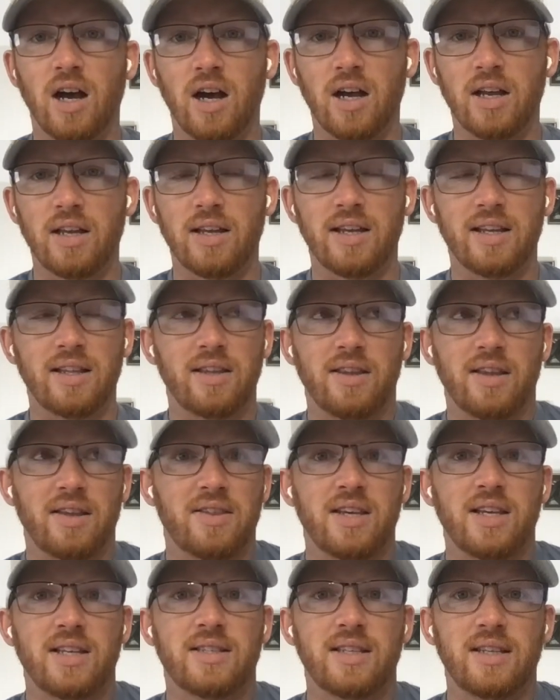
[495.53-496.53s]

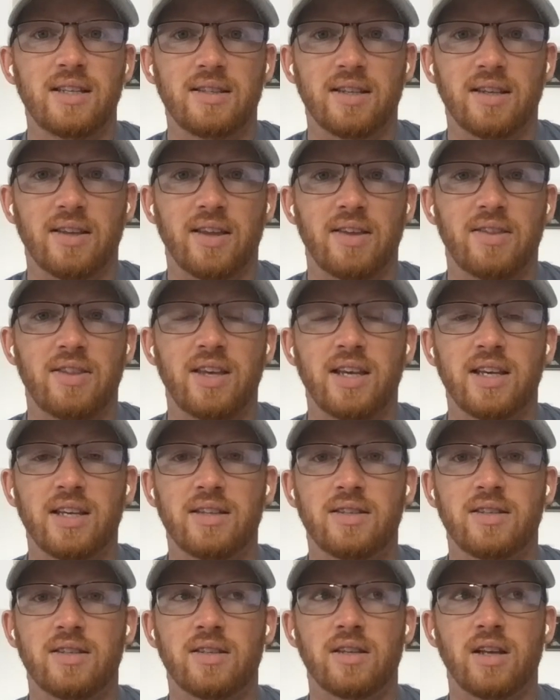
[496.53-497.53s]
easy. They think
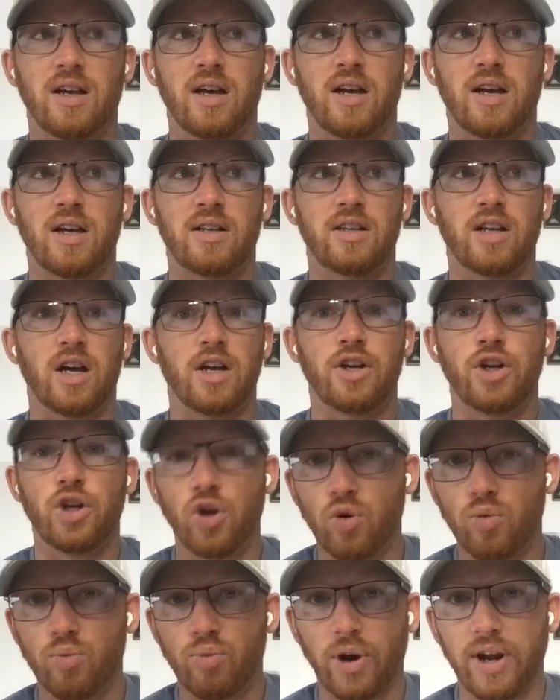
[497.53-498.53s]
it's a
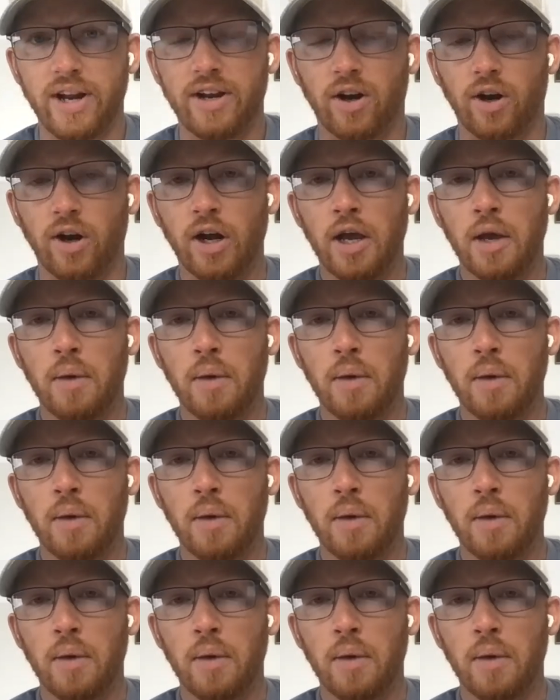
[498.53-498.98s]
no-brainer.